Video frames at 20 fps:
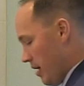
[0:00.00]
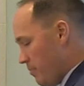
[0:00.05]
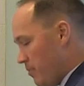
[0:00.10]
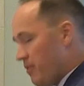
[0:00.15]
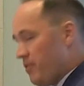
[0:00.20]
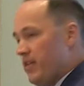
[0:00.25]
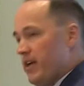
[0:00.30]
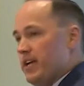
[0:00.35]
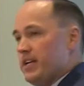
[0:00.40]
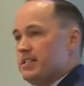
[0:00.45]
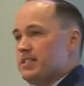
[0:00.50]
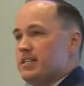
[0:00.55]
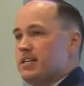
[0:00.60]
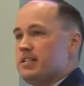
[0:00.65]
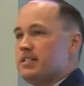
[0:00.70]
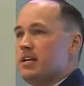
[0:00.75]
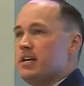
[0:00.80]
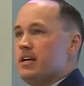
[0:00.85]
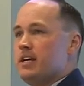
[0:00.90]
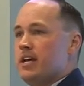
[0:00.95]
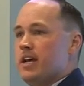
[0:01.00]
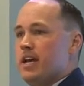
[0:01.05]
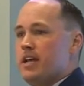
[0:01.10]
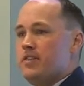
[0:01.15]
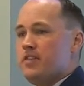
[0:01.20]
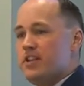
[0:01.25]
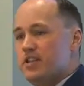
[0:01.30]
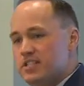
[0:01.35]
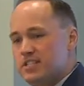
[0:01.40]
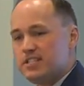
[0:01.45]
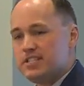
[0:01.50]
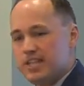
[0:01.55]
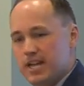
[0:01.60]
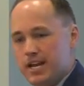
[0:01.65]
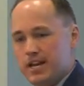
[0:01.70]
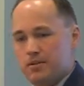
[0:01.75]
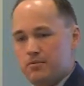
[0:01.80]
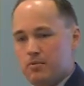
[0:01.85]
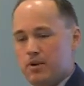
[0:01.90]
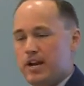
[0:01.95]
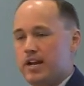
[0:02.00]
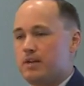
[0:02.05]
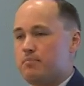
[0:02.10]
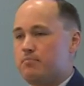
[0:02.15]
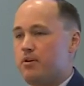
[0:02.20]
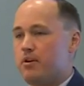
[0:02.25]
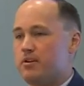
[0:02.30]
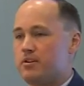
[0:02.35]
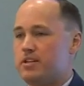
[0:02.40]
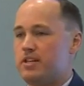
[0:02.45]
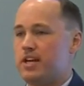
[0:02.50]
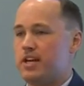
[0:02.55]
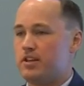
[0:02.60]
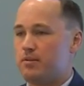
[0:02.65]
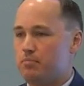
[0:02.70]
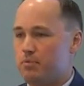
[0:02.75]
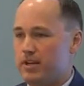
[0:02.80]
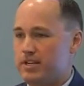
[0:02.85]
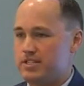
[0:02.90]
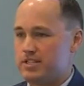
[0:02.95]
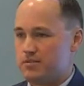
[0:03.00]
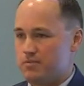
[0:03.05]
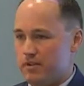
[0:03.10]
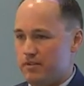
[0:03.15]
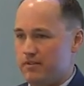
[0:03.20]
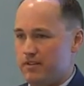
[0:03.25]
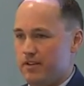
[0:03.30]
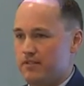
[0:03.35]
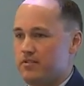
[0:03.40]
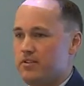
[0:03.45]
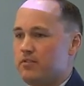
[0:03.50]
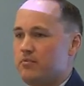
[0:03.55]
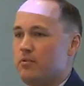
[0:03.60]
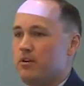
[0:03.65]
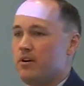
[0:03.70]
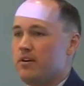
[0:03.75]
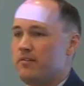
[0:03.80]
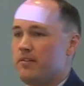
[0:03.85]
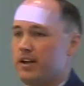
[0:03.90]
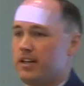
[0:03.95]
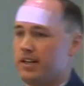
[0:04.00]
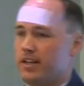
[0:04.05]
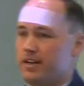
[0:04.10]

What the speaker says: couple things is, in this state, when I compare it to the other places we've lived, where have I